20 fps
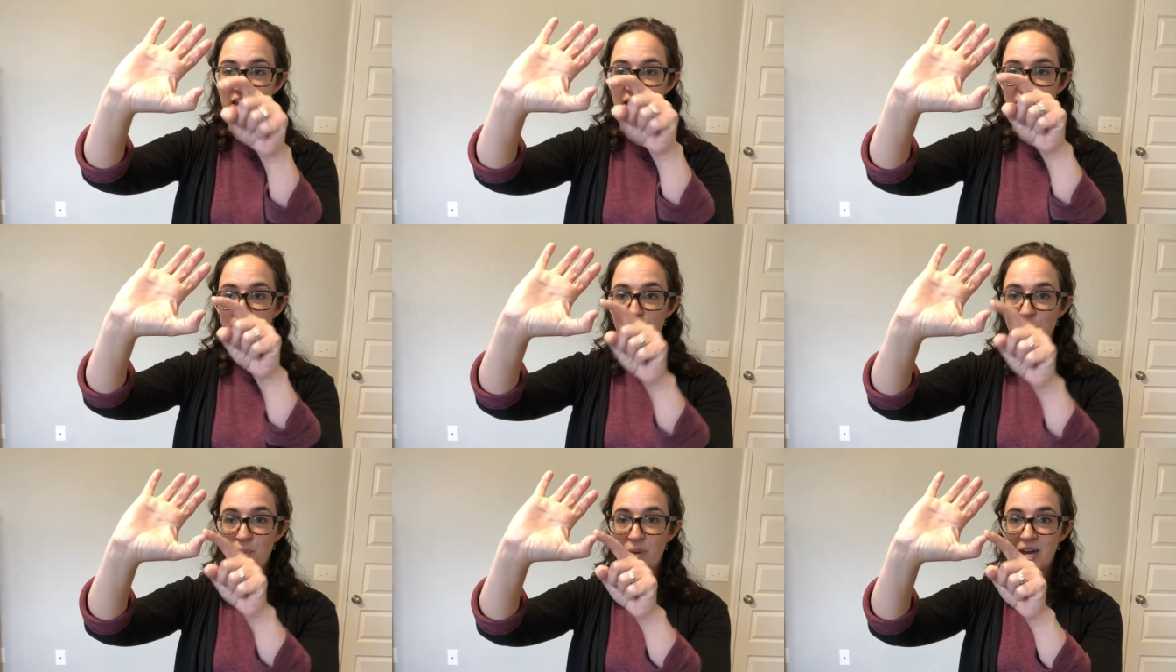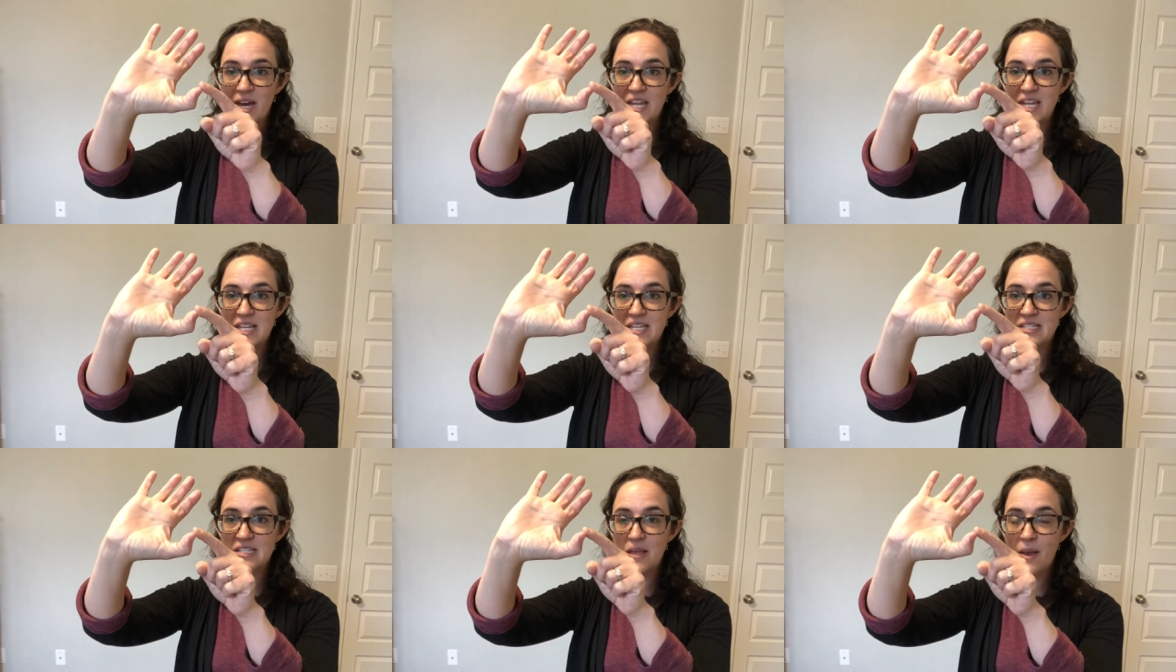and
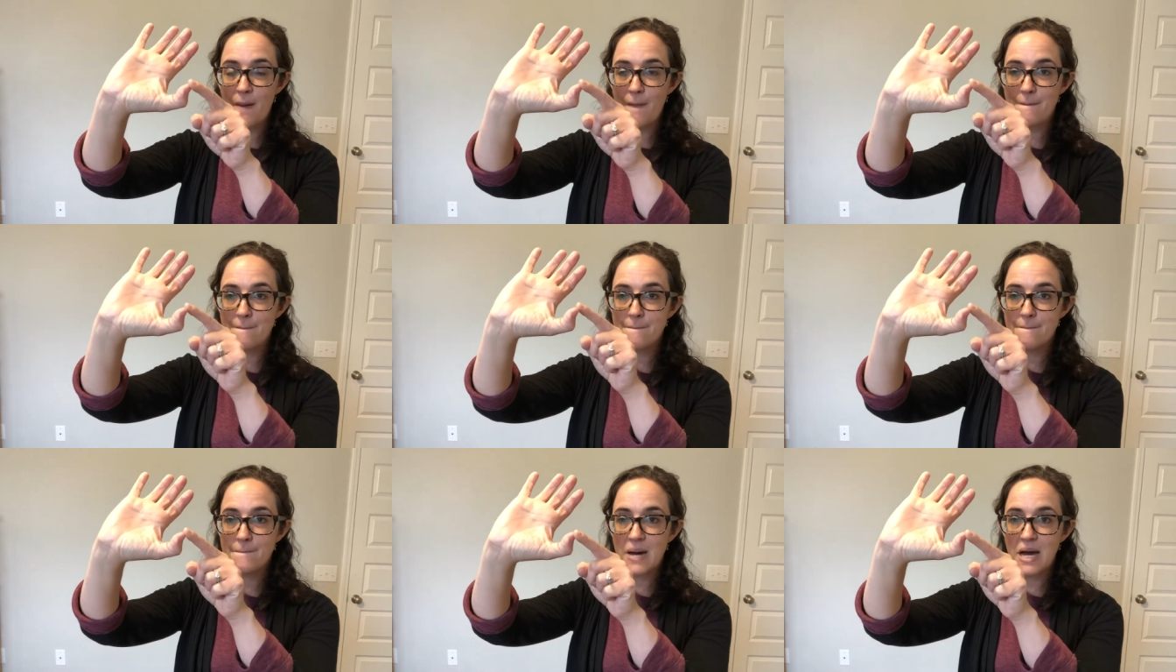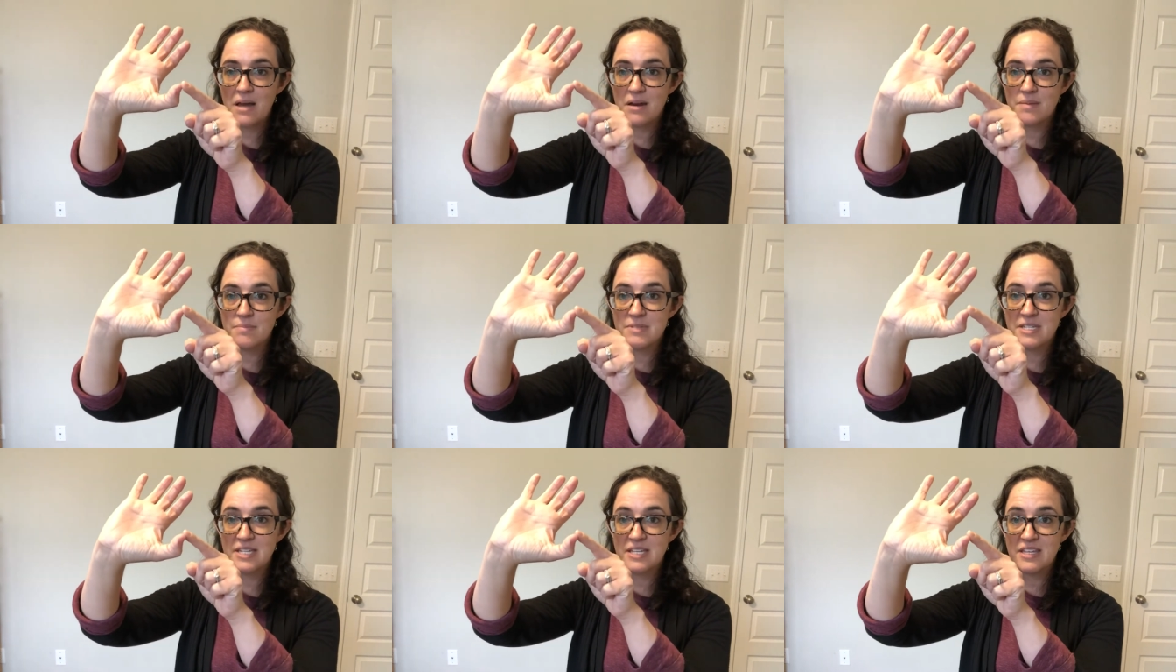bunny's
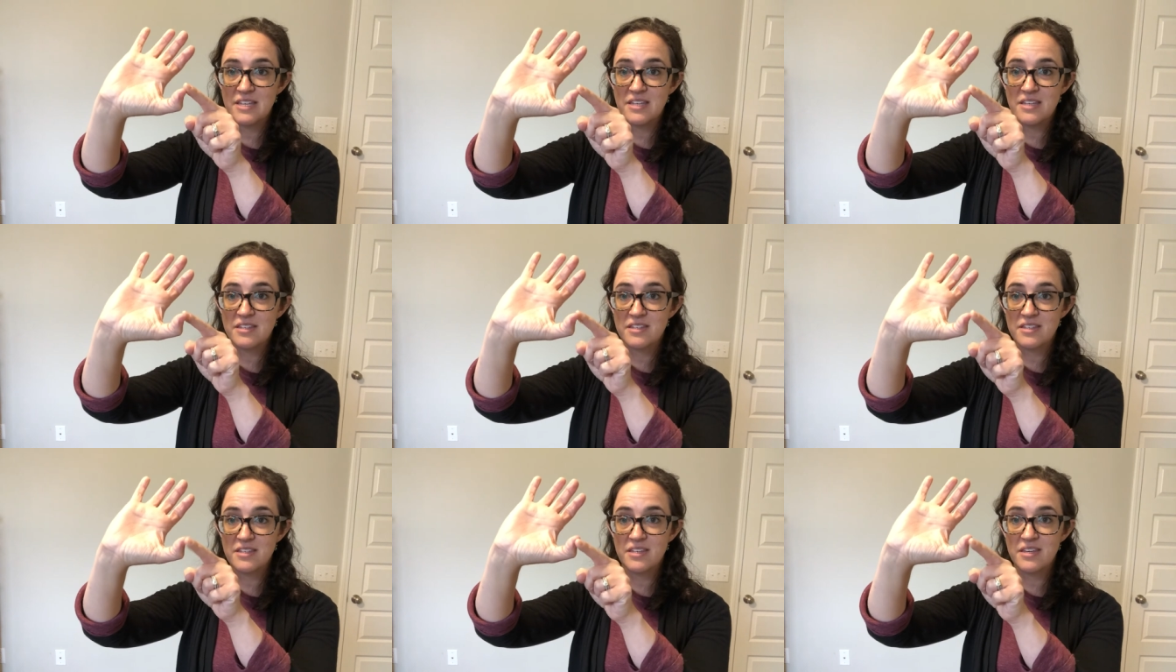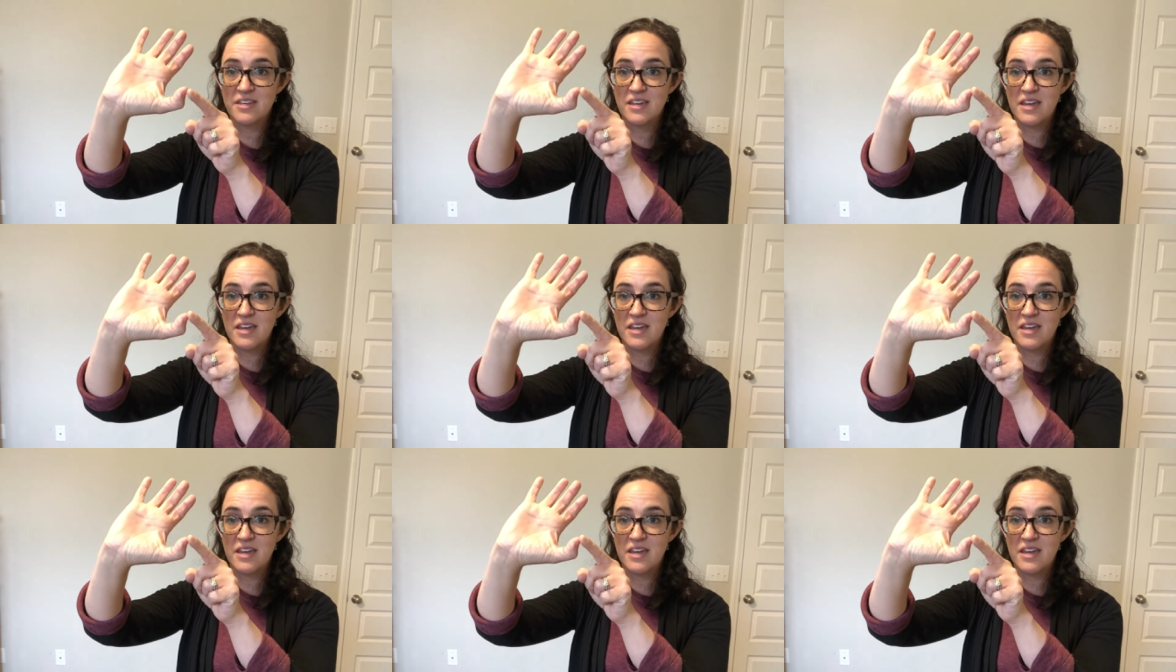bottom teeth.